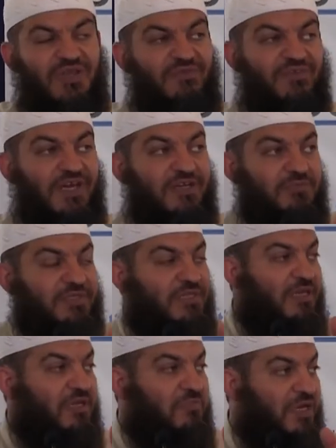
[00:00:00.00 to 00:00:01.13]
the environment
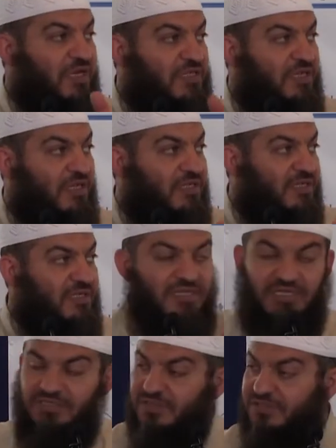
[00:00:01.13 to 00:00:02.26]
there, many children,
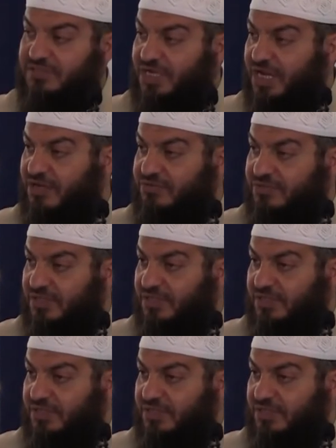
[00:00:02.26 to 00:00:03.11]
they just shout.